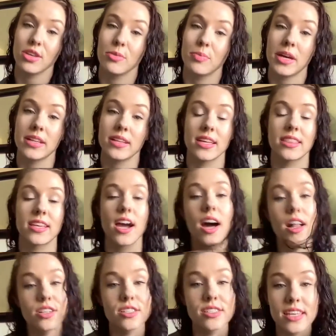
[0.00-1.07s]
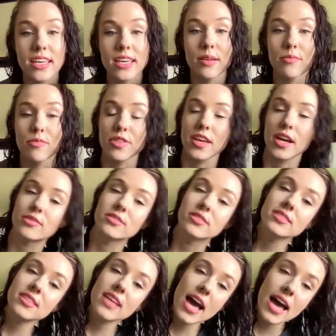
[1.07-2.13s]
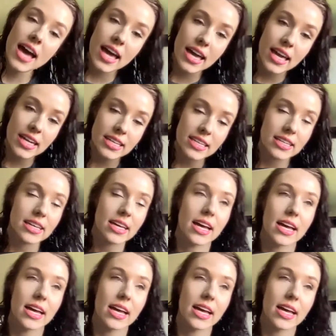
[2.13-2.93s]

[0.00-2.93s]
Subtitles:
you pick like the color scheme for the outside.